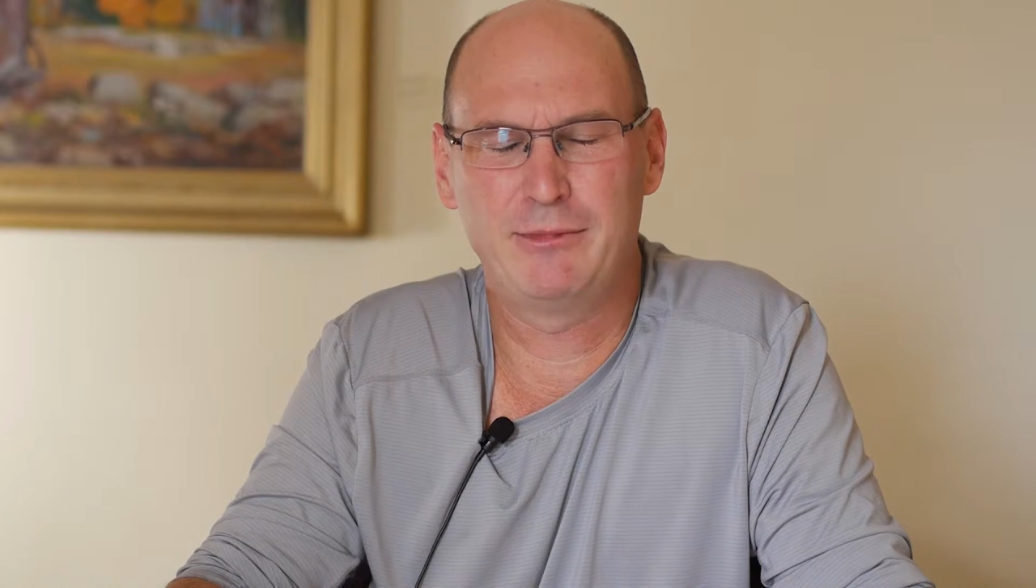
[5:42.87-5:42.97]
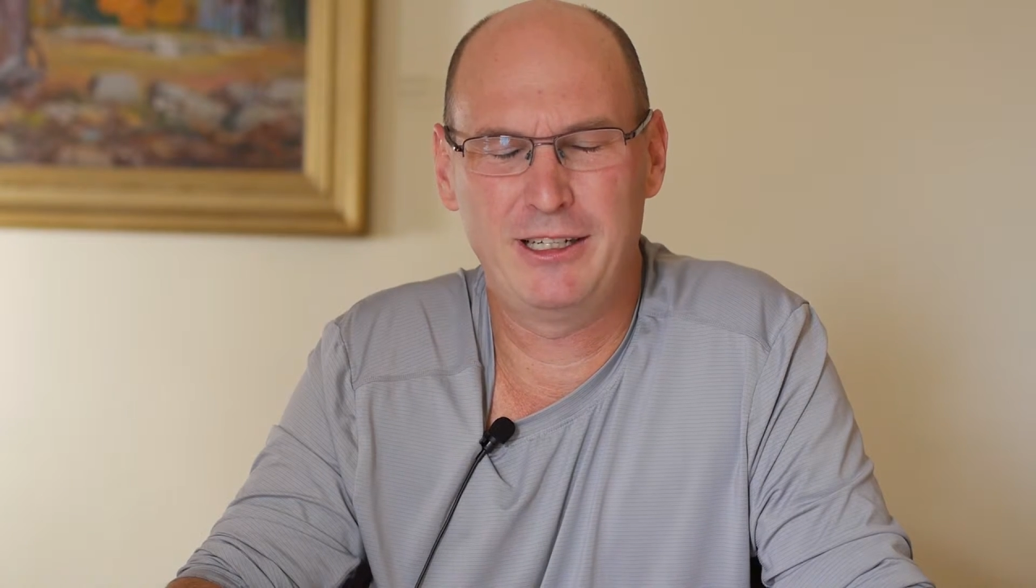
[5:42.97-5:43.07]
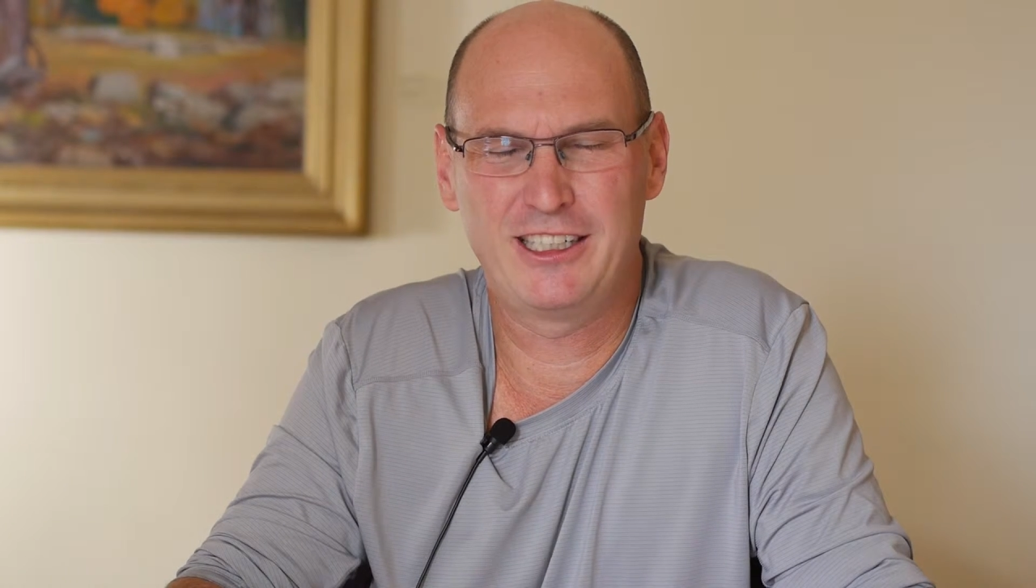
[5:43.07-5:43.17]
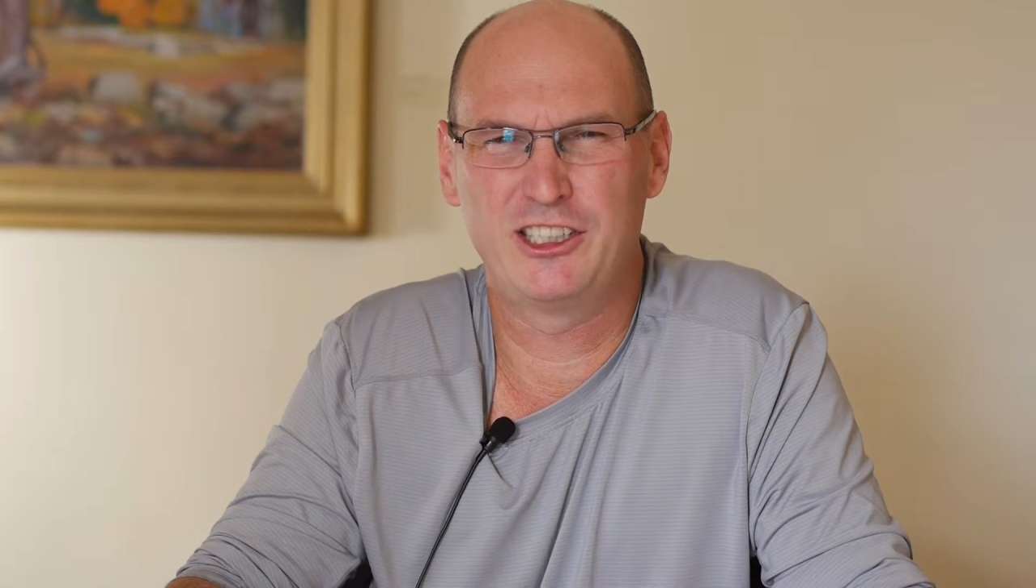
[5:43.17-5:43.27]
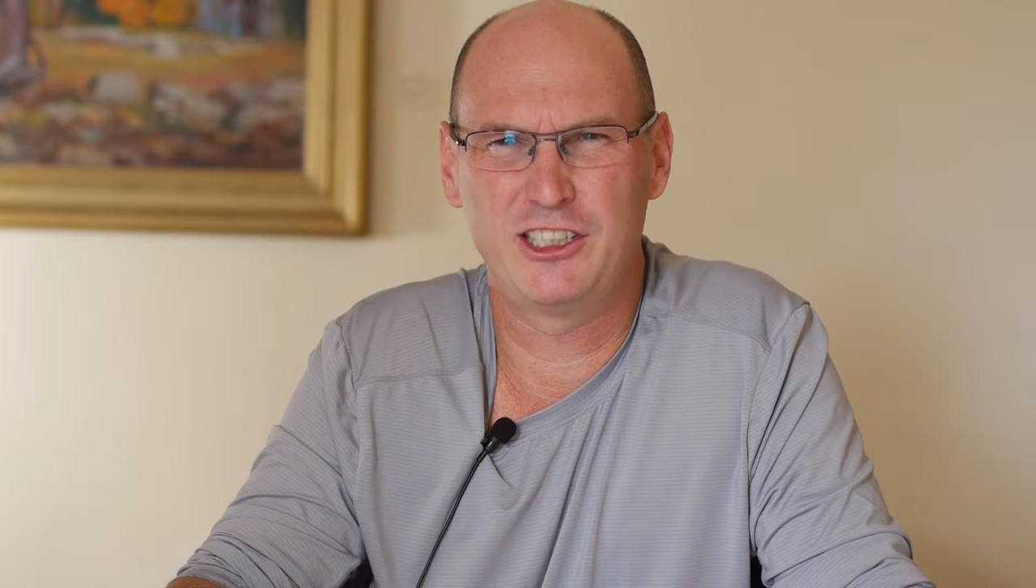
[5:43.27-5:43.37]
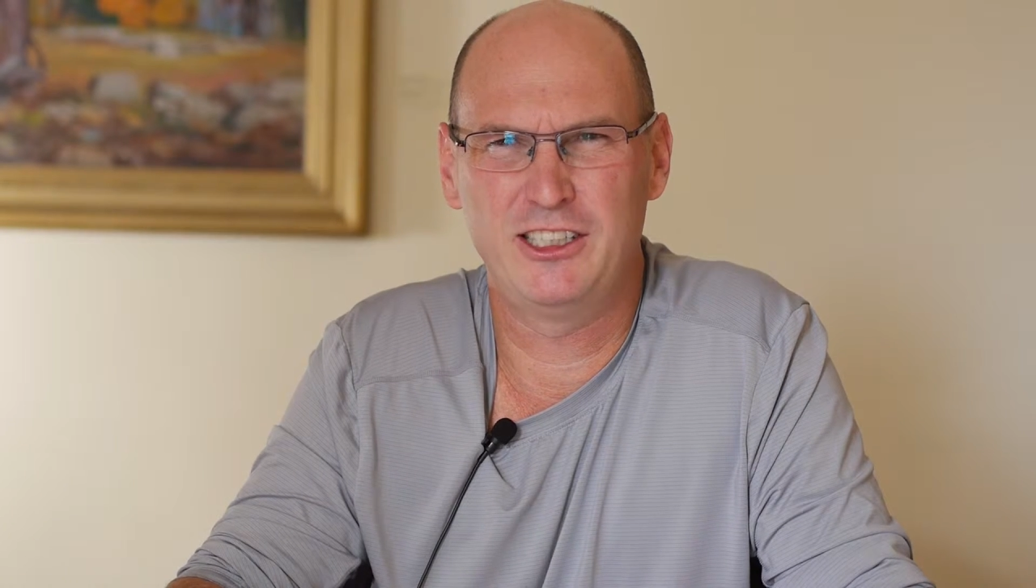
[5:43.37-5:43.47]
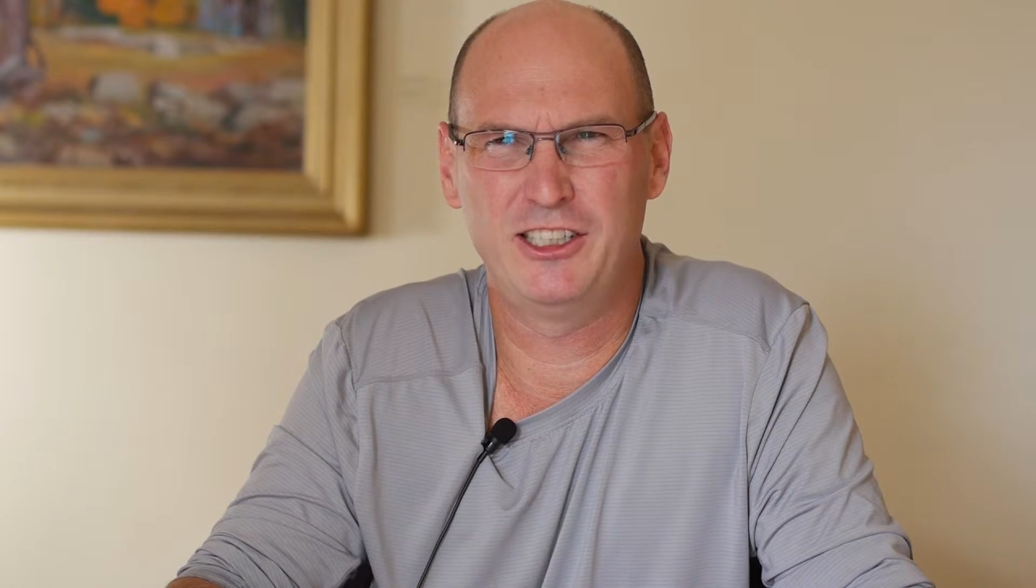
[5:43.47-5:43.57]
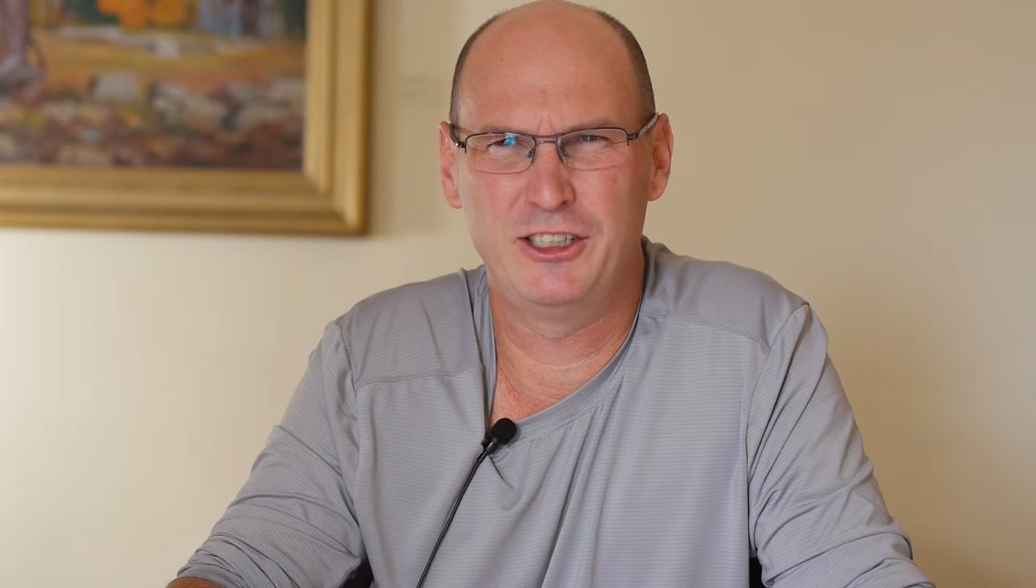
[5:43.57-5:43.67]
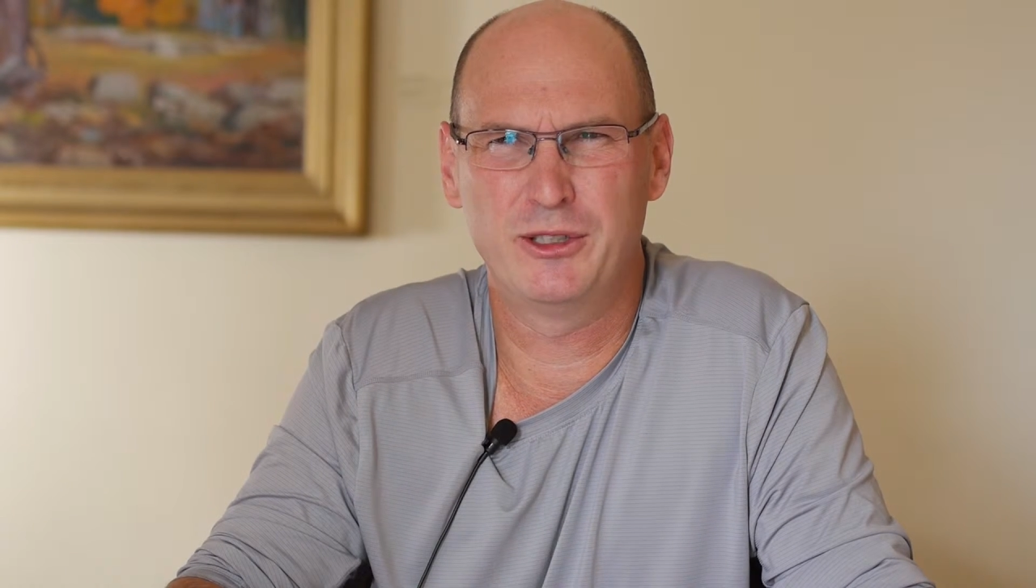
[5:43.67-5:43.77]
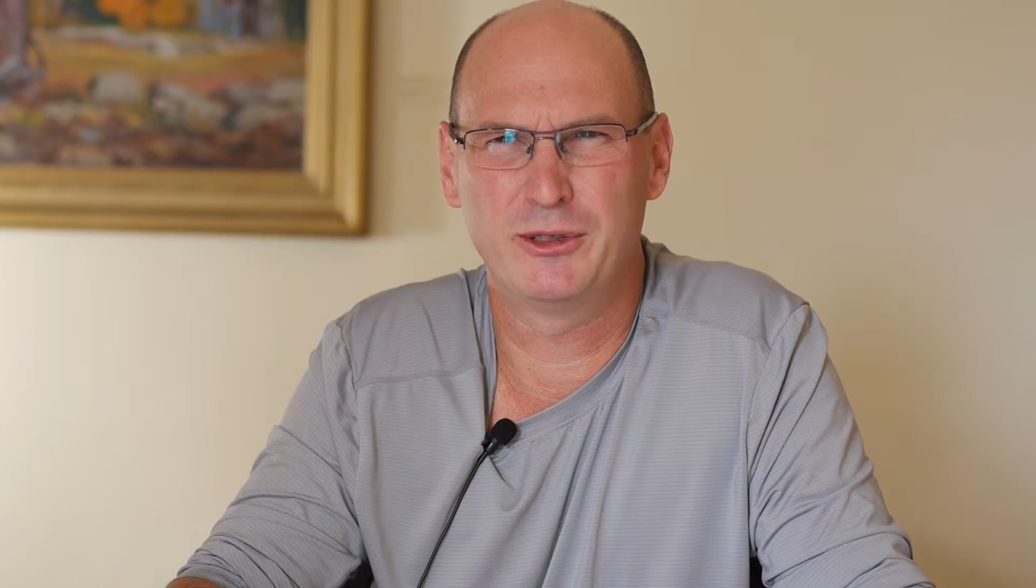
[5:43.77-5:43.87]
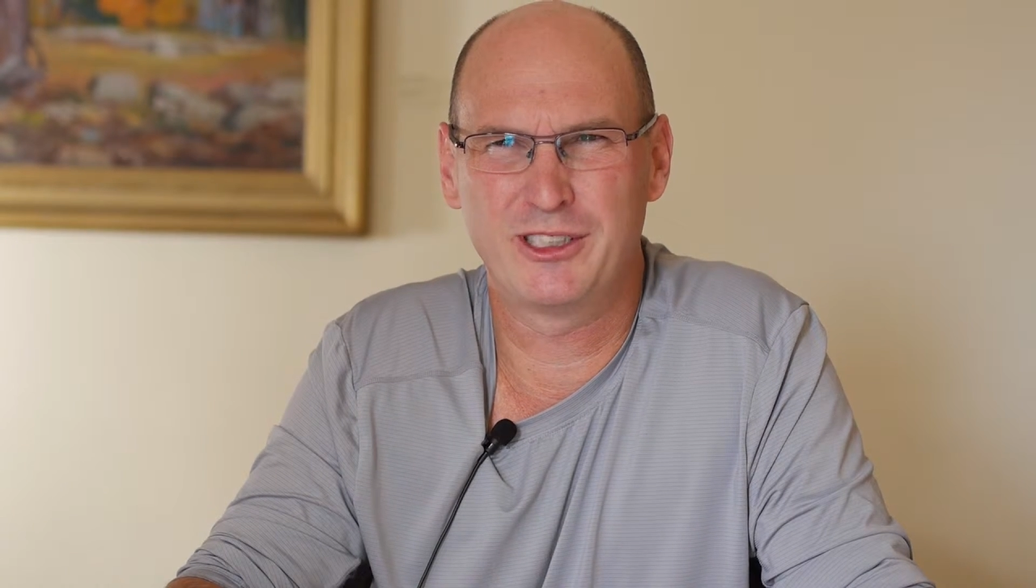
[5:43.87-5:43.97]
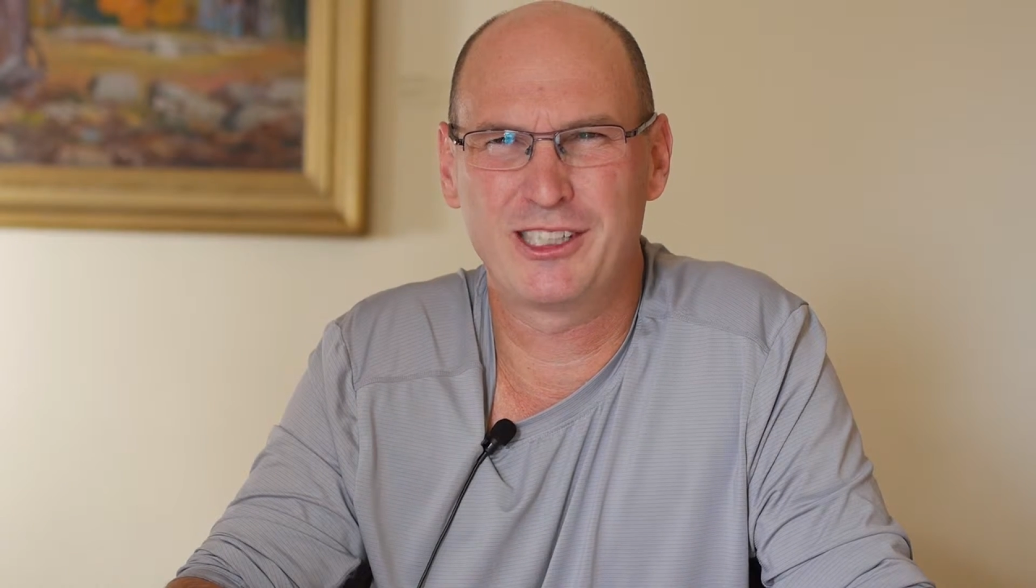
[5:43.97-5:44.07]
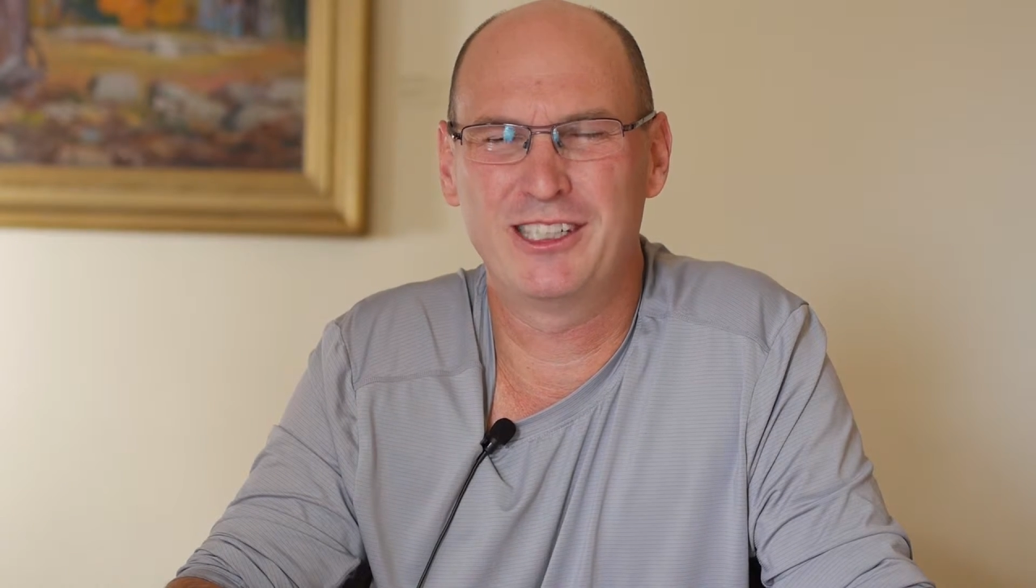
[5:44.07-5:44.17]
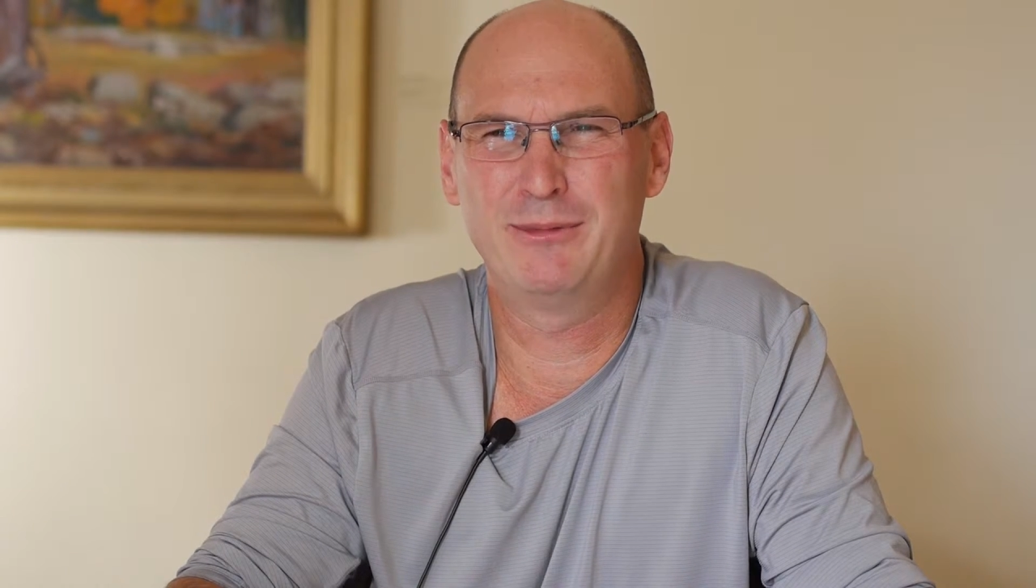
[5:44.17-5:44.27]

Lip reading: me because she knew there was going